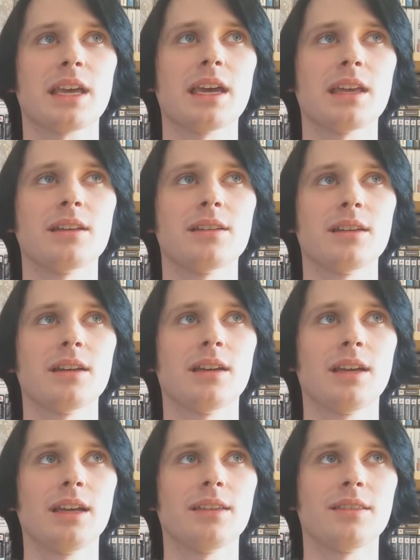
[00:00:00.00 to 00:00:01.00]
and
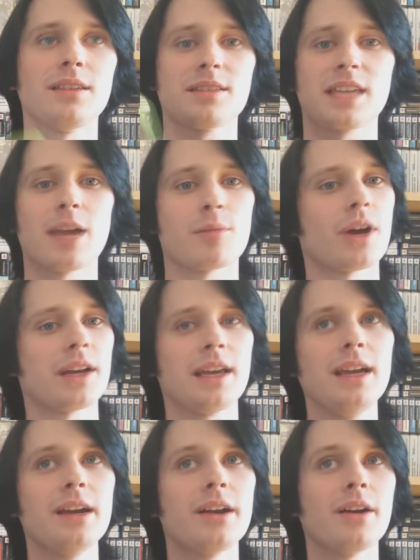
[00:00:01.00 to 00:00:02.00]
in this game right
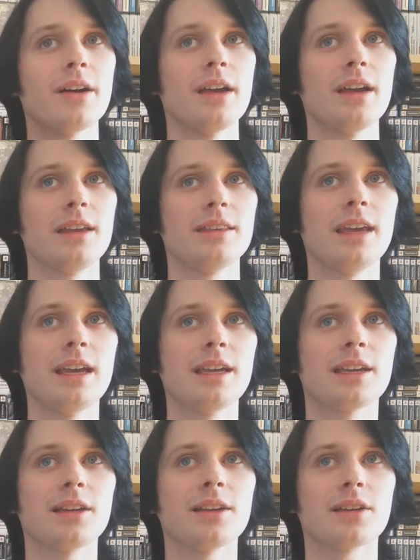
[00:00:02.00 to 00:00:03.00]
here,
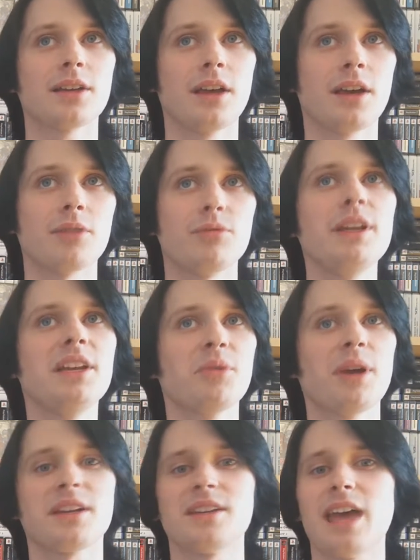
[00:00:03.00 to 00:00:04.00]
they
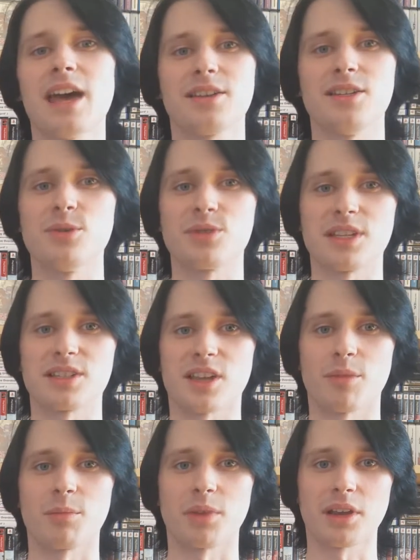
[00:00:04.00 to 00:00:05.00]
recreated that using
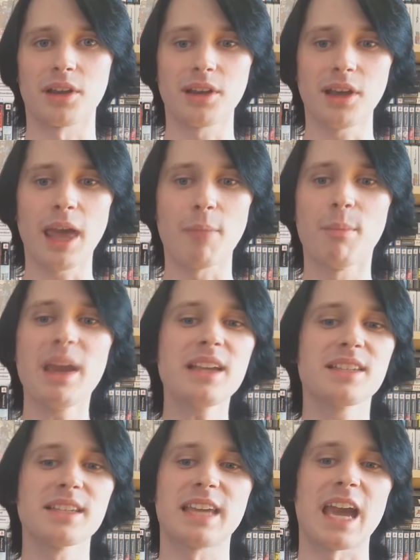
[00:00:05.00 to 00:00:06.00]
some
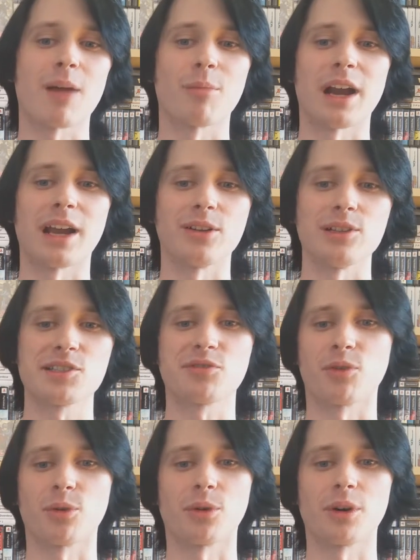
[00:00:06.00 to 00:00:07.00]
amazing camera angles
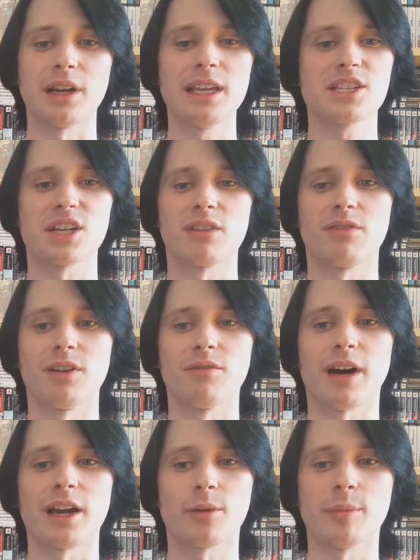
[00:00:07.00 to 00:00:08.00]
for each and every
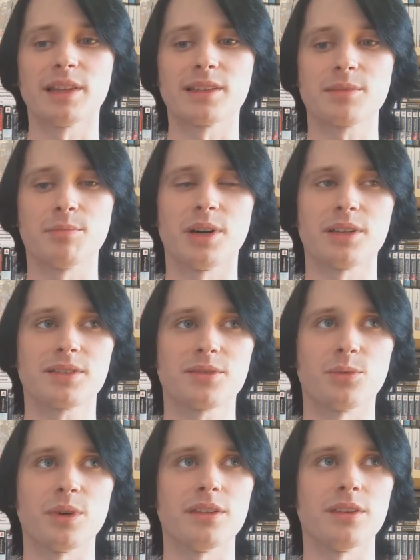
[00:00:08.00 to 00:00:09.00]
environment, but
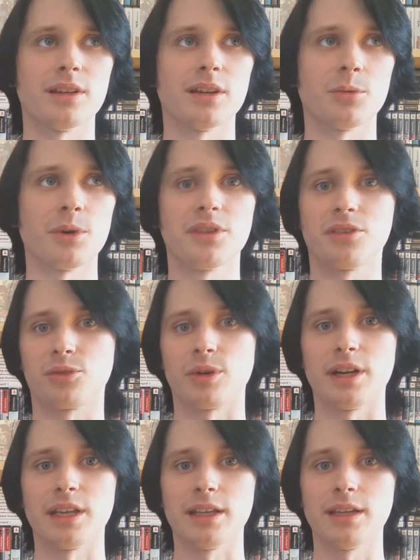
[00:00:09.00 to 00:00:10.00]
with
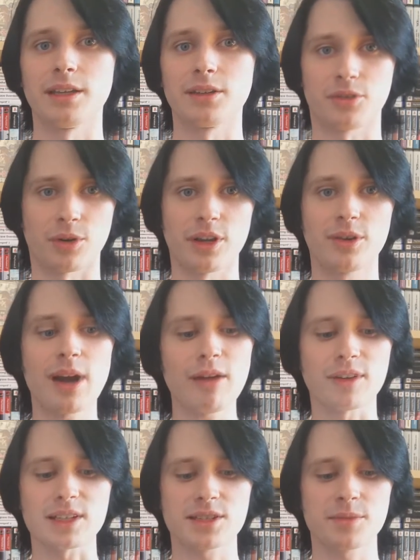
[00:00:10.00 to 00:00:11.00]
3D
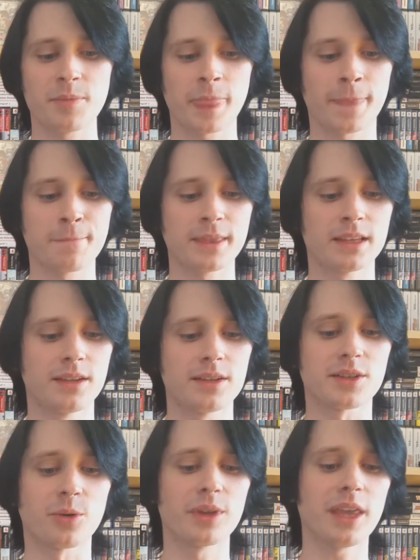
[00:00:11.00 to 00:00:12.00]
graphics.
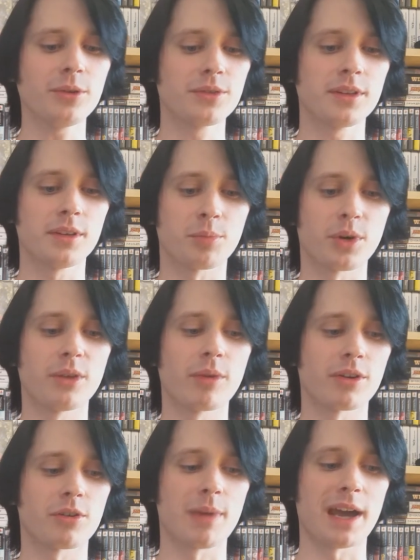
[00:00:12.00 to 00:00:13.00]
So without the
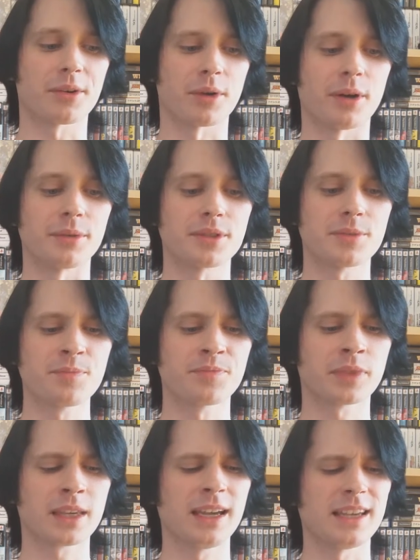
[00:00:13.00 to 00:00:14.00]
pre-rendered backgrounds,
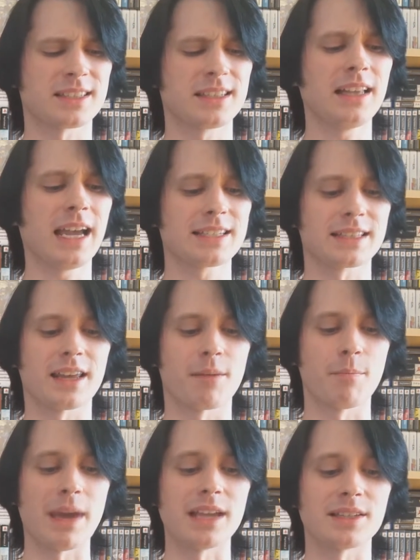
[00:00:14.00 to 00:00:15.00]
it still has that
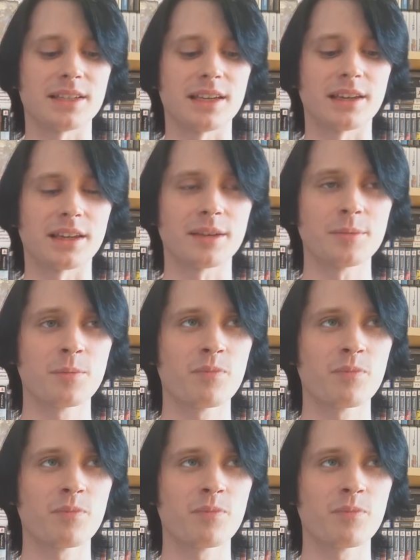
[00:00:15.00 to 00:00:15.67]
amazing